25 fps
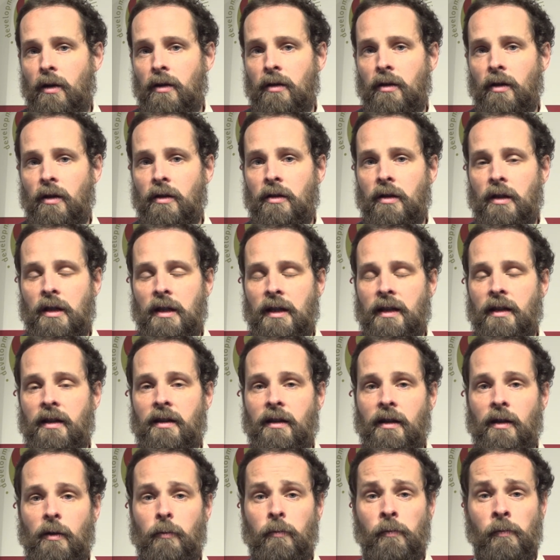undoubtedly, I
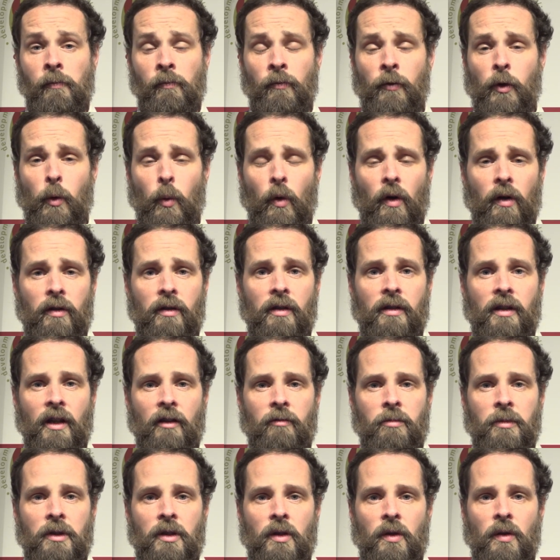think the work that
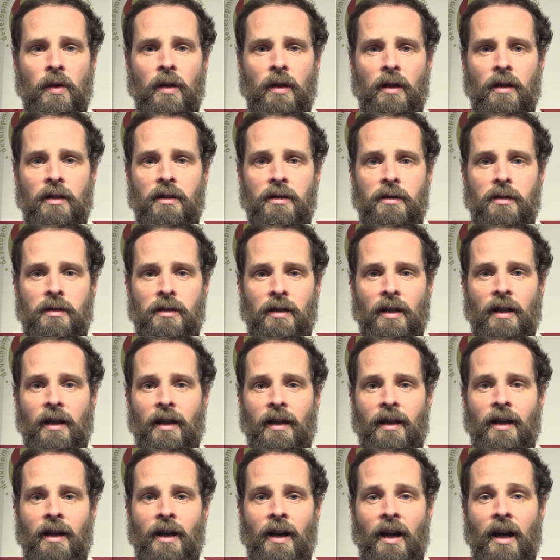they've been doing has
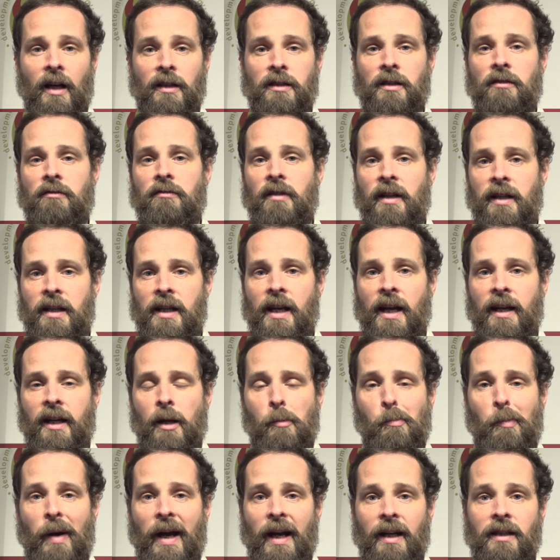already had
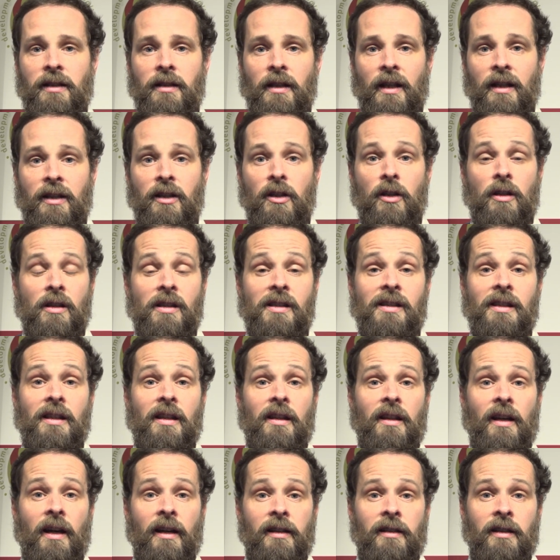impact, and you can
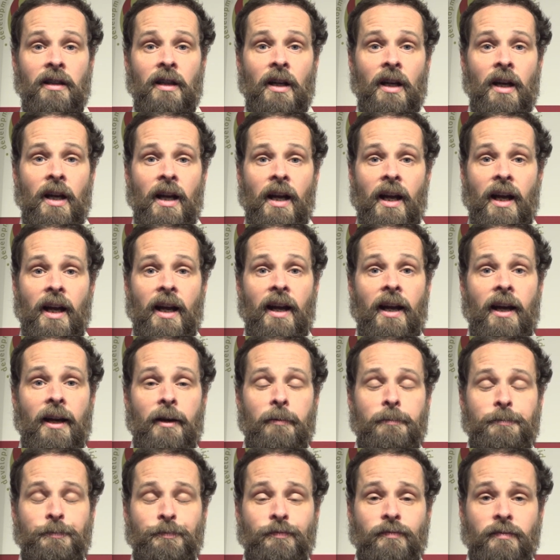see that.
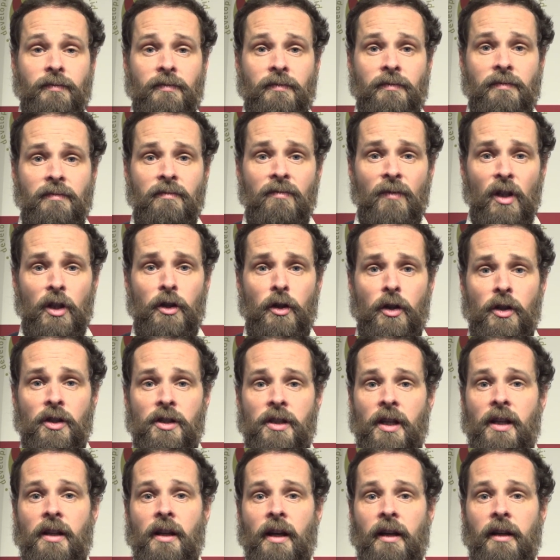You can
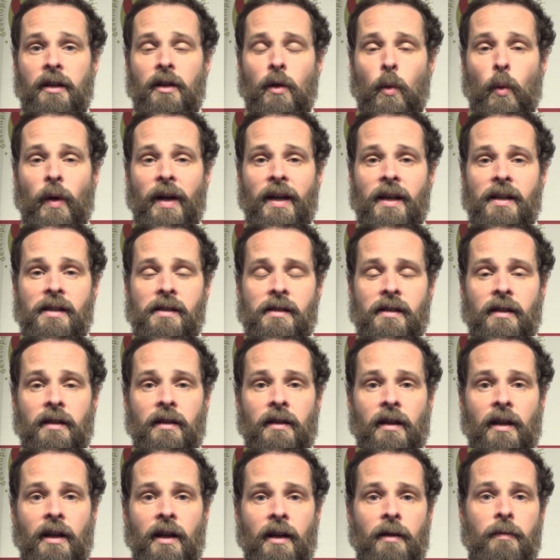see that in the ways
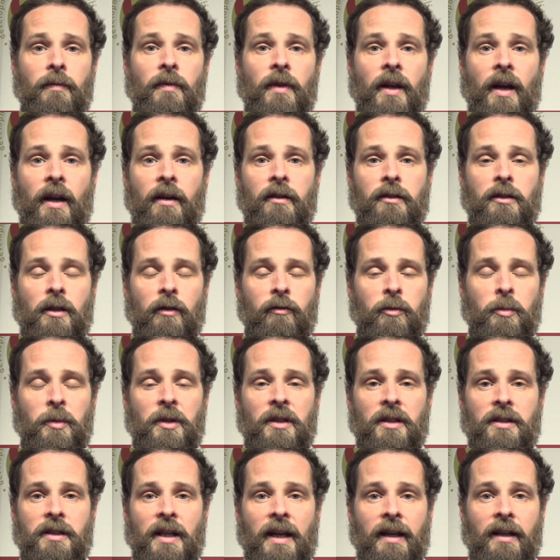that the Irish
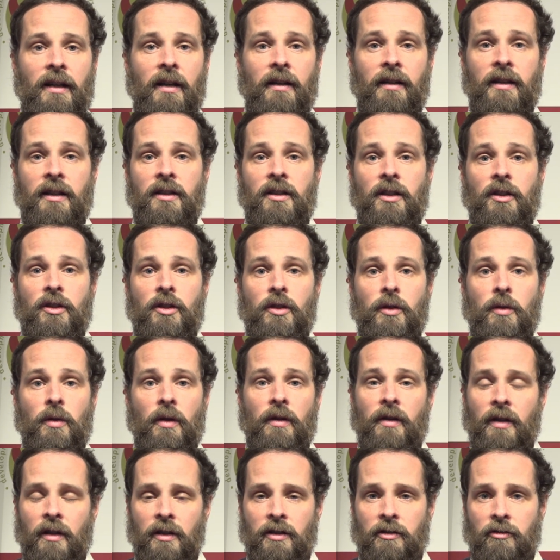government is tackling this issue. I
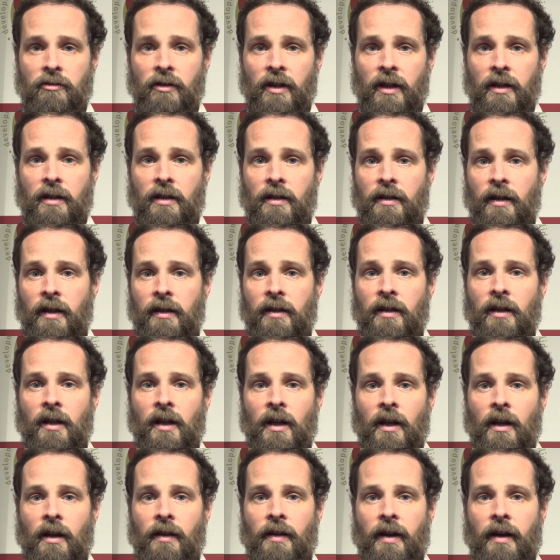think it's great that
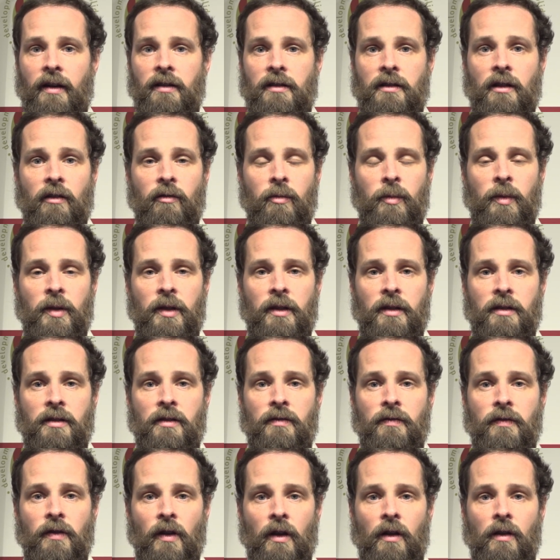the Irish government is
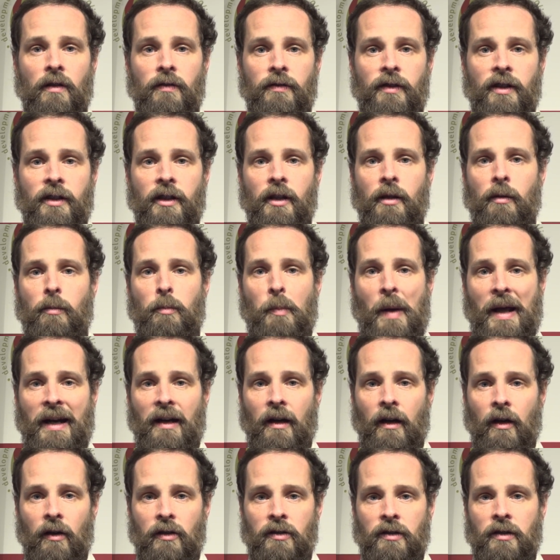involved in the
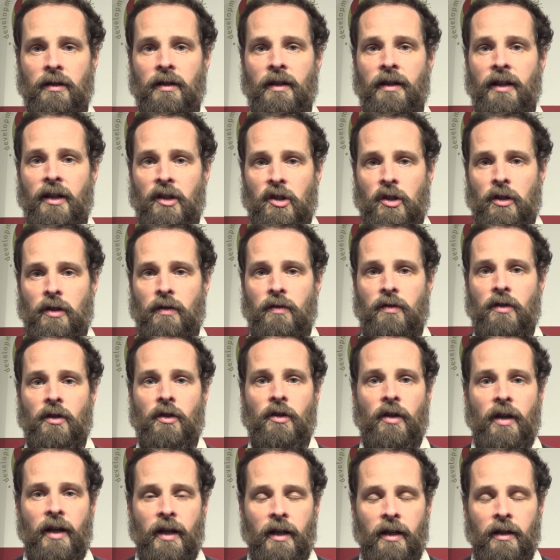Benelux initiative to
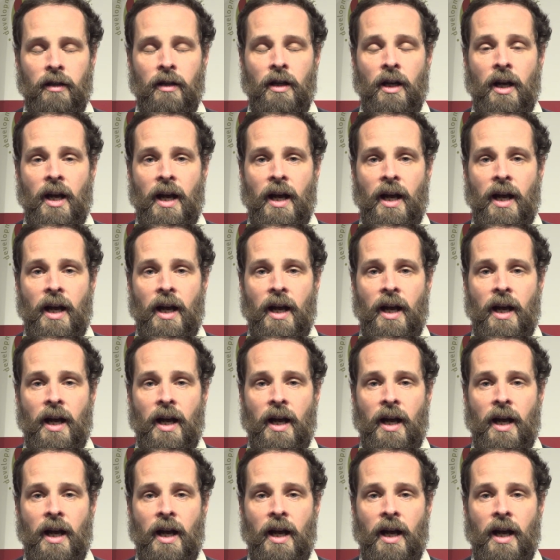try and